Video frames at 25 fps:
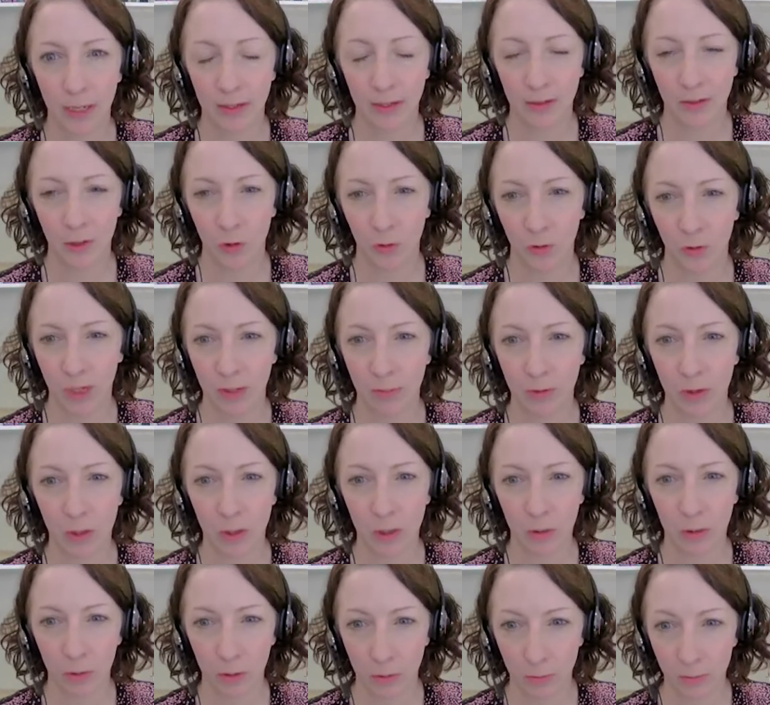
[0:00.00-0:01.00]
cancer
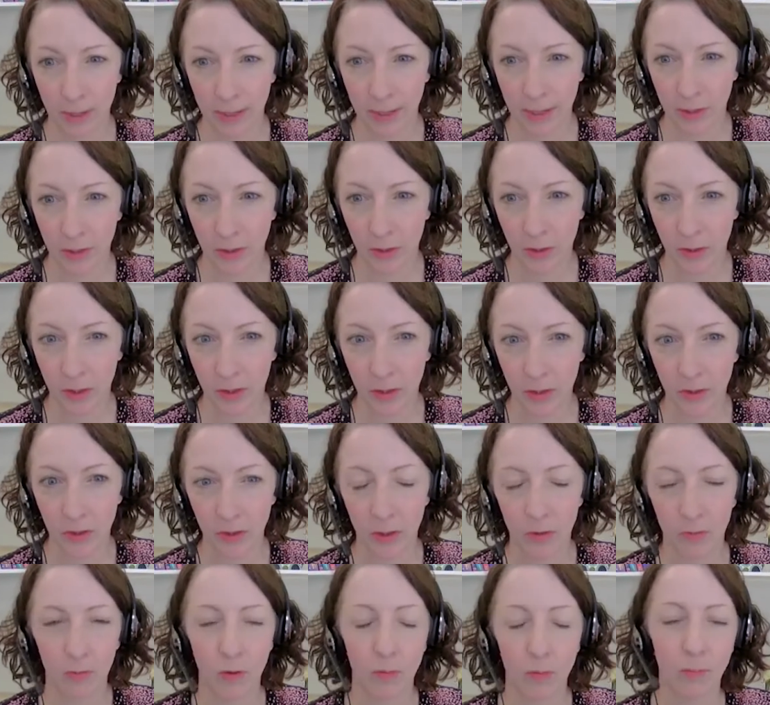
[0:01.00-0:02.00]
treatments to administer.
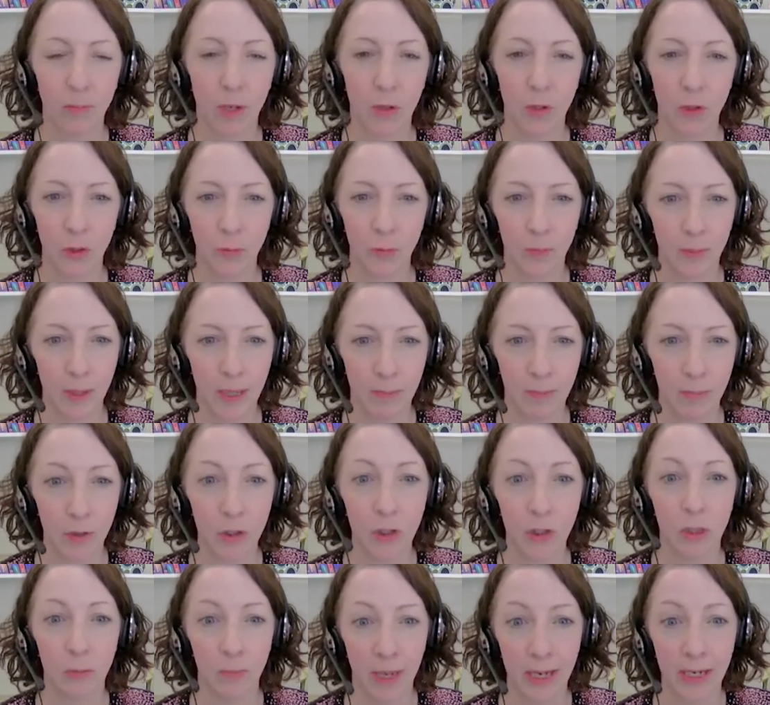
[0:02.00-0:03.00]
So for
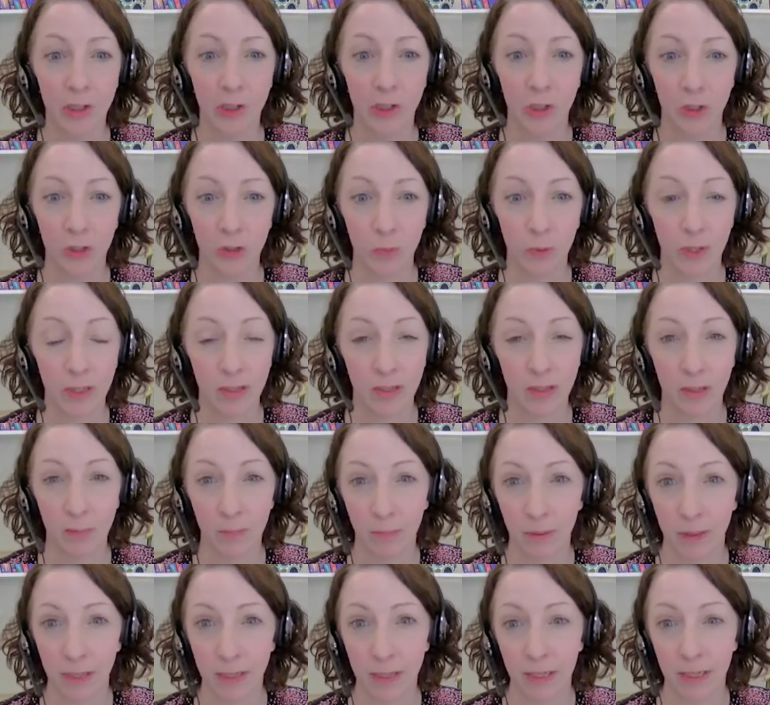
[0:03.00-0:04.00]
most patients, we
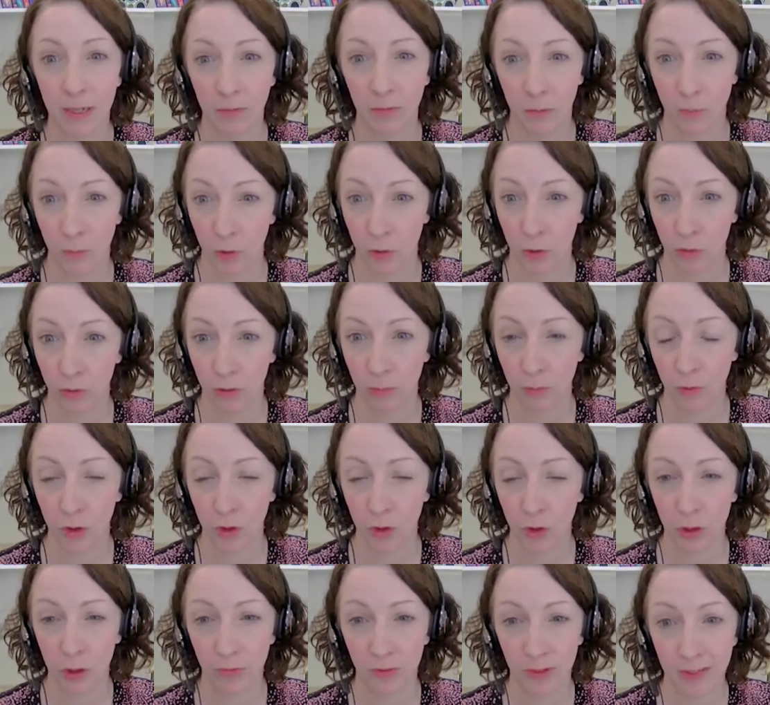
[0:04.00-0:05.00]
simply give a
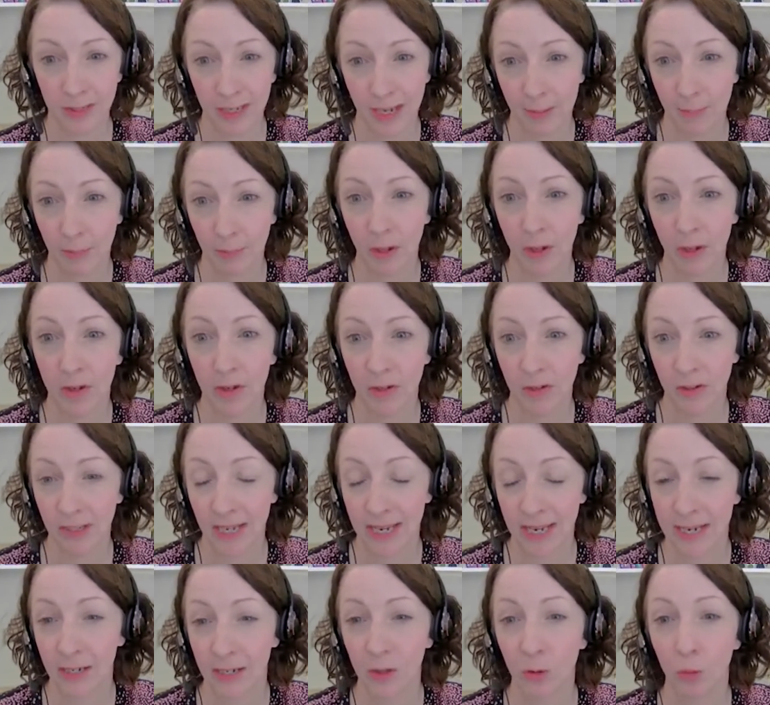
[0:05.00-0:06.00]
prescription of a tablet that's
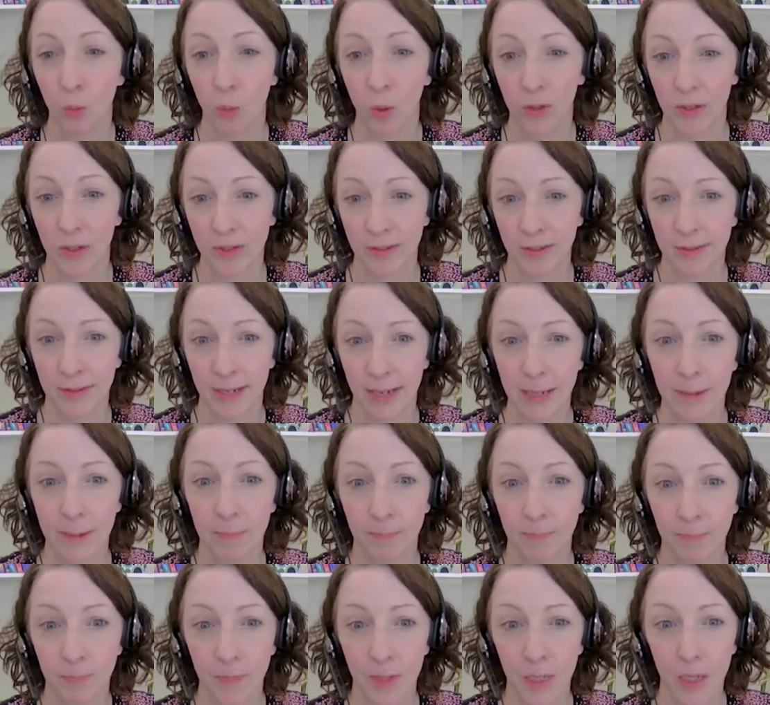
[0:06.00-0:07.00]
taken once a day.
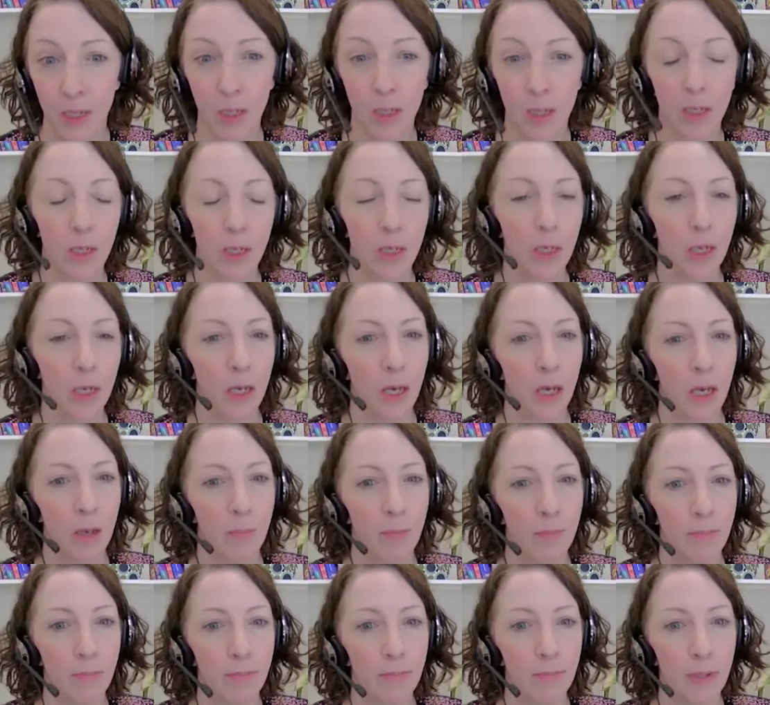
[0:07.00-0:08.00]

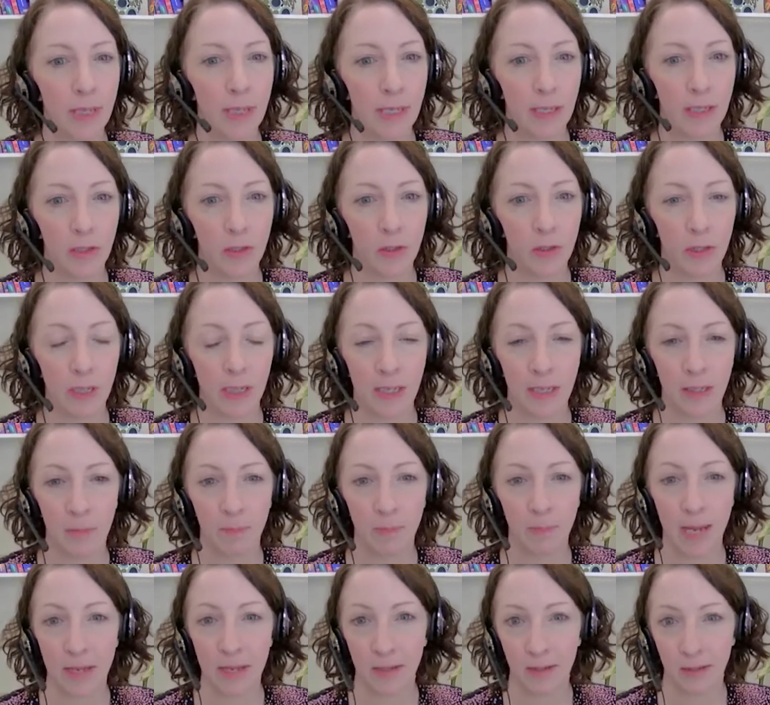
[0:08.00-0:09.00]
It is
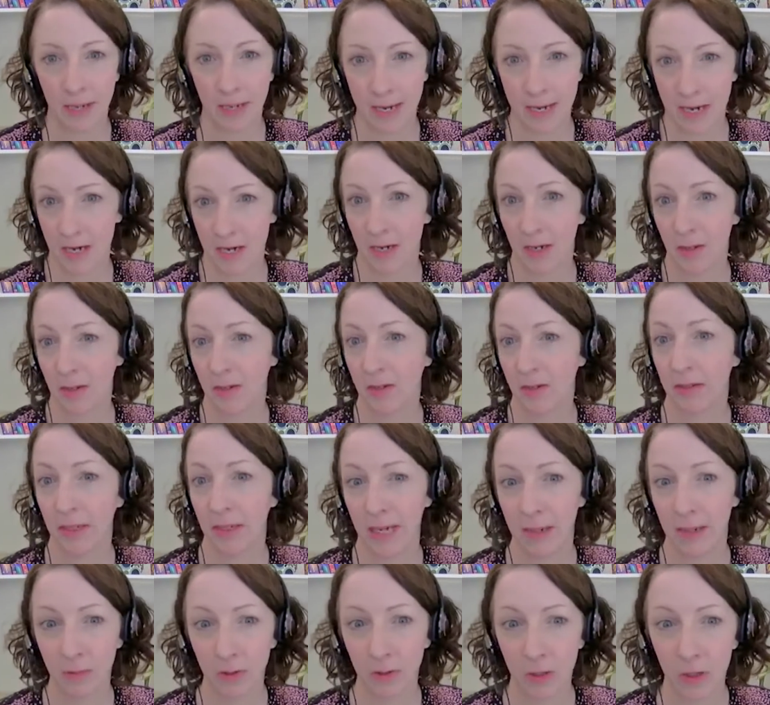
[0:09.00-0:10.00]
best taken at the
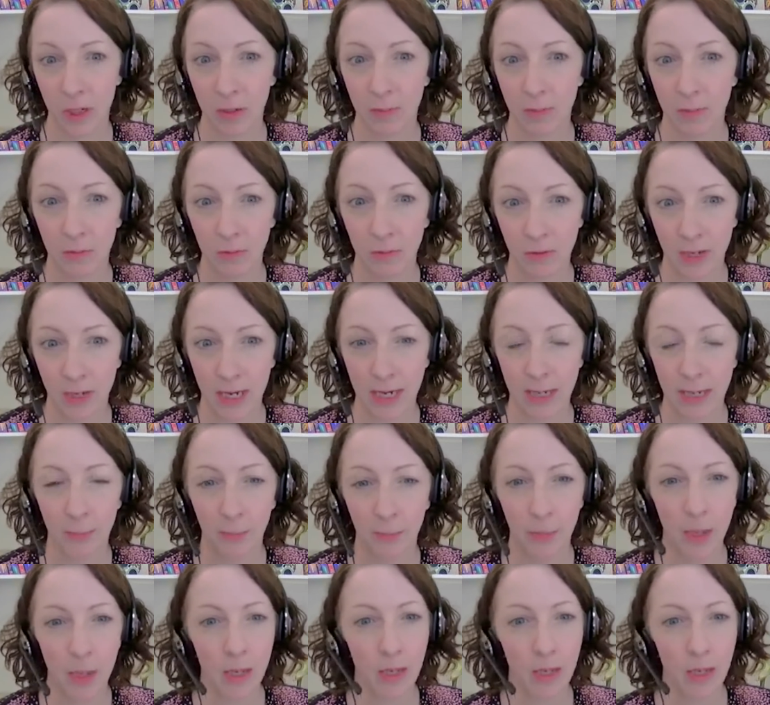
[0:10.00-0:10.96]
same time of day,